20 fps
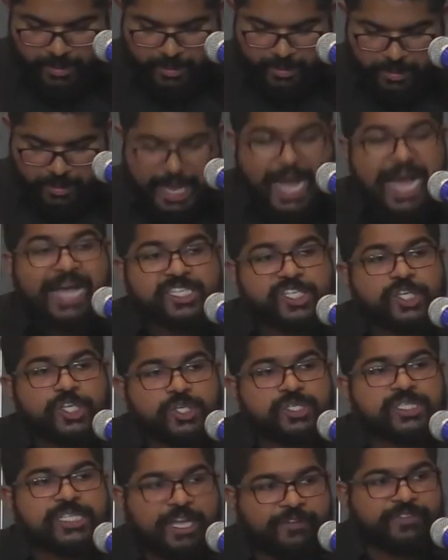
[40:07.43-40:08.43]
Ask
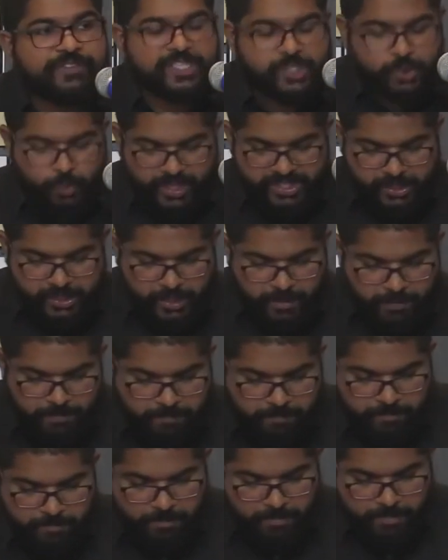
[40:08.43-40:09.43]
yourself this question.
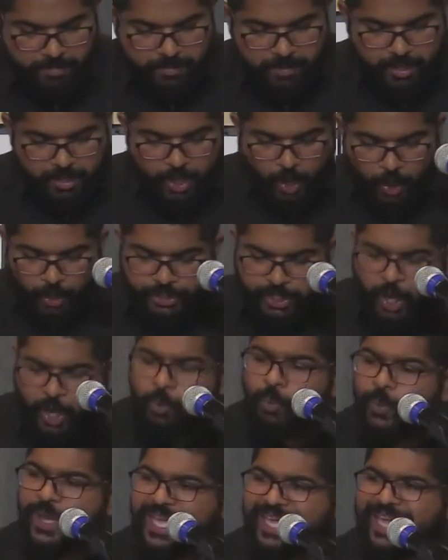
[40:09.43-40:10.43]
On your
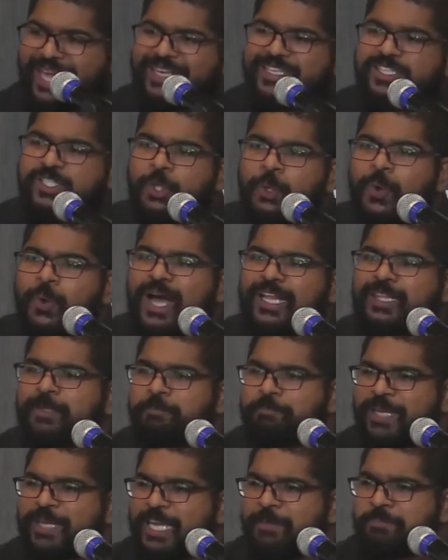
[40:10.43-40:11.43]
weekends, who are the
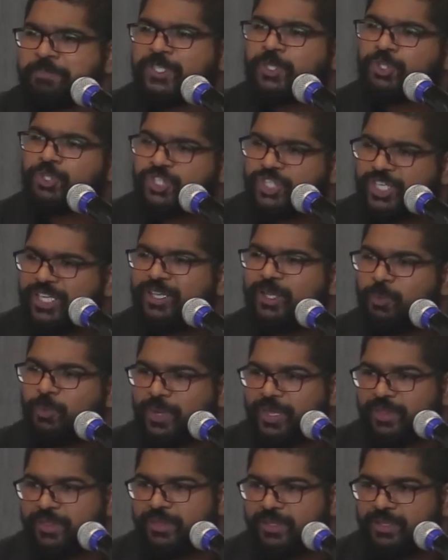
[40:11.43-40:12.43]
peeps you chill
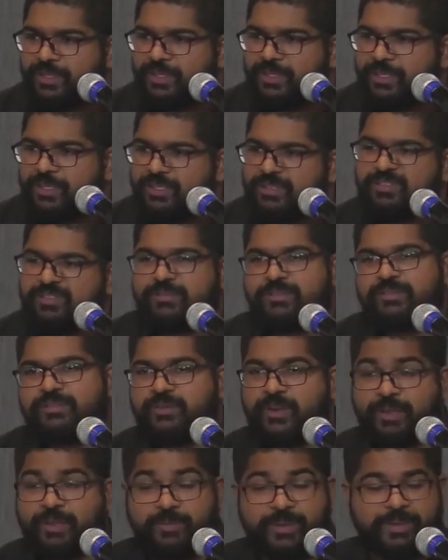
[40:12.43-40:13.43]
with?
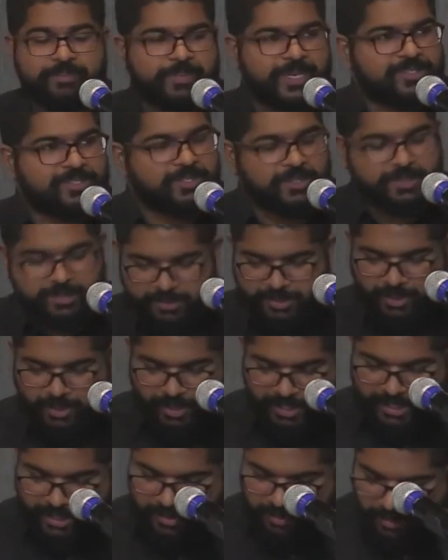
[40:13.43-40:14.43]
Trying my best to use your
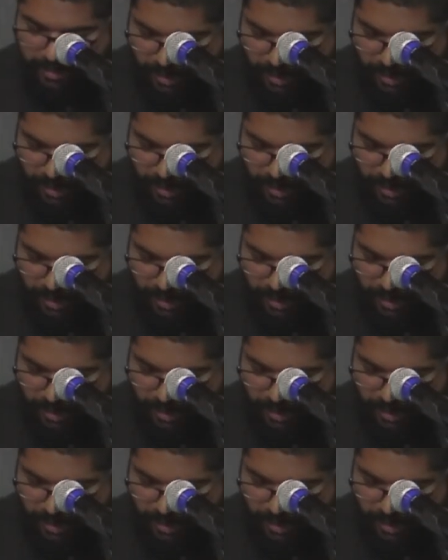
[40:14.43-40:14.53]
lingo.